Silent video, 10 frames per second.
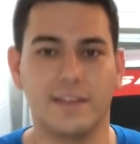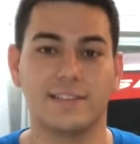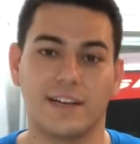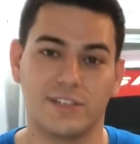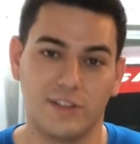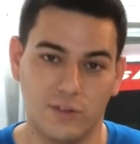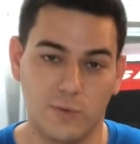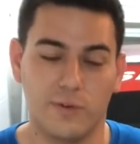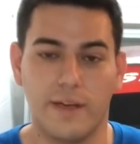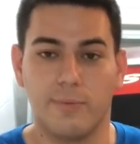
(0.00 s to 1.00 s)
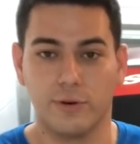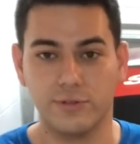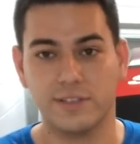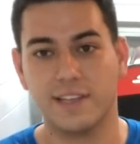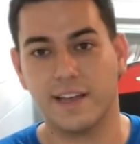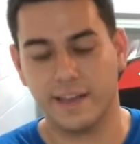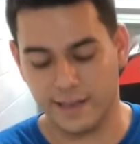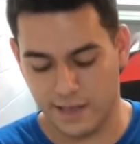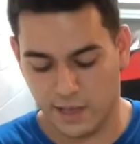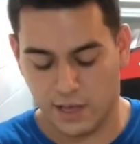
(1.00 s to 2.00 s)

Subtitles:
He's actually the only one that produces that kit.